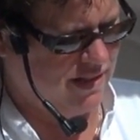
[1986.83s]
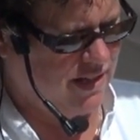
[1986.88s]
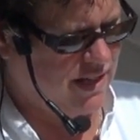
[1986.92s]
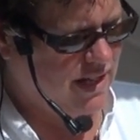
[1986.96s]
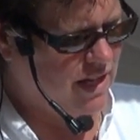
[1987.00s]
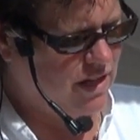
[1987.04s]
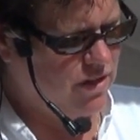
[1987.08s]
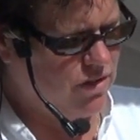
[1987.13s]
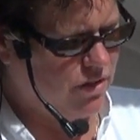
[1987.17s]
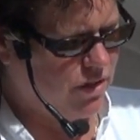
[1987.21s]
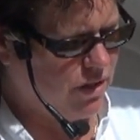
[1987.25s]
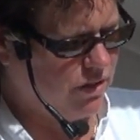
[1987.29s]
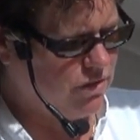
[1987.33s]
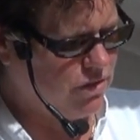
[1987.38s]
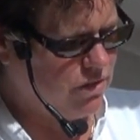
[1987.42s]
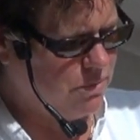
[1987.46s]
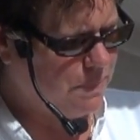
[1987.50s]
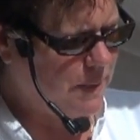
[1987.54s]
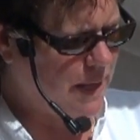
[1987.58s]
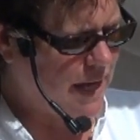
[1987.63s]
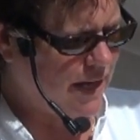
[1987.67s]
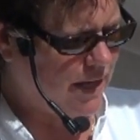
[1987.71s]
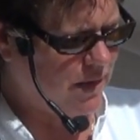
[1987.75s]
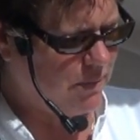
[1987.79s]
Yeah, you could just
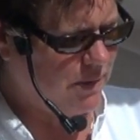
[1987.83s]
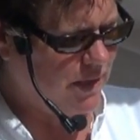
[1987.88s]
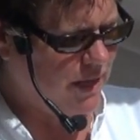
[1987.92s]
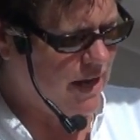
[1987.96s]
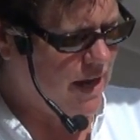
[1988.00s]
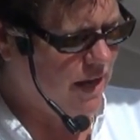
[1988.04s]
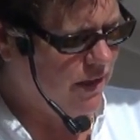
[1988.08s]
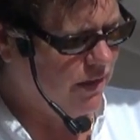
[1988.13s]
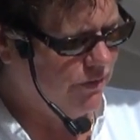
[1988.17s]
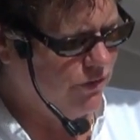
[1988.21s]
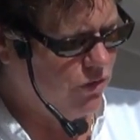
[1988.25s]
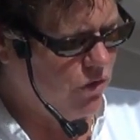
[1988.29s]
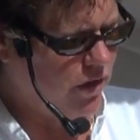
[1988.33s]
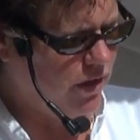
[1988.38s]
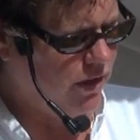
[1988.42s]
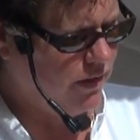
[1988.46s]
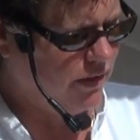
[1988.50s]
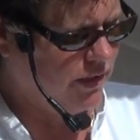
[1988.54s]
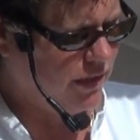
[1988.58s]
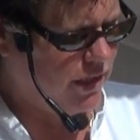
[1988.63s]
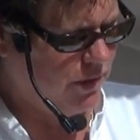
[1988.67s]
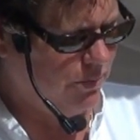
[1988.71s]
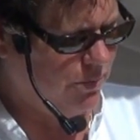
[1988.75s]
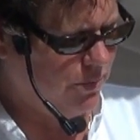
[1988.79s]
pack them in olive oil
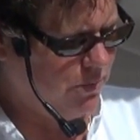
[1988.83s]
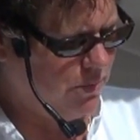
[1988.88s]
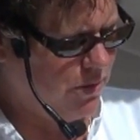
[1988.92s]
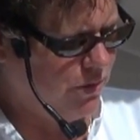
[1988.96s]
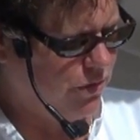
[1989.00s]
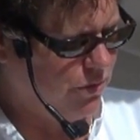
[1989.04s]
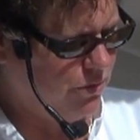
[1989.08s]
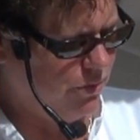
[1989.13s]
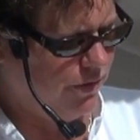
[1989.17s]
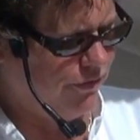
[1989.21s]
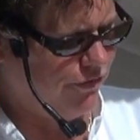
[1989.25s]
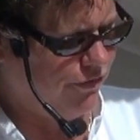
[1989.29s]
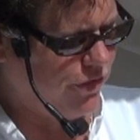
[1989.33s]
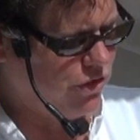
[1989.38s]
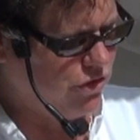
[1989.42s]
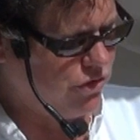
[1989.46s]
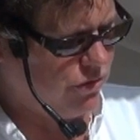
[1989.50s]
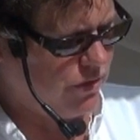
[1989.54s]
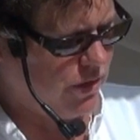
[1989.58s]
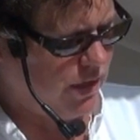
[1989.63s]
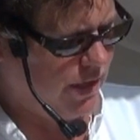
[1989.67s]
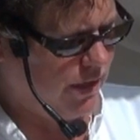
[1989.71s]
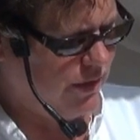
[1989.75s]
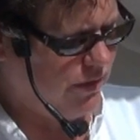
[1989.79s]
and keep them in your
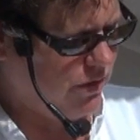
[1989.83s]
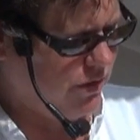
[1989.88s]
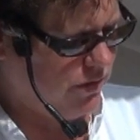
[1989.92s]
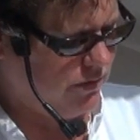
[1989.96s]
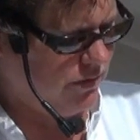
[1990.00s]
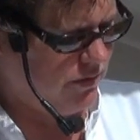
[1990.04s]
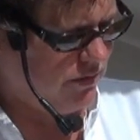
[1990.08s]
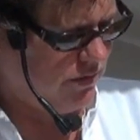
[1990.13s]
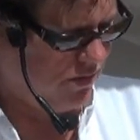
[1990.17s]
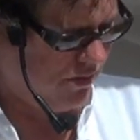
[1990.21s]
refrigerator.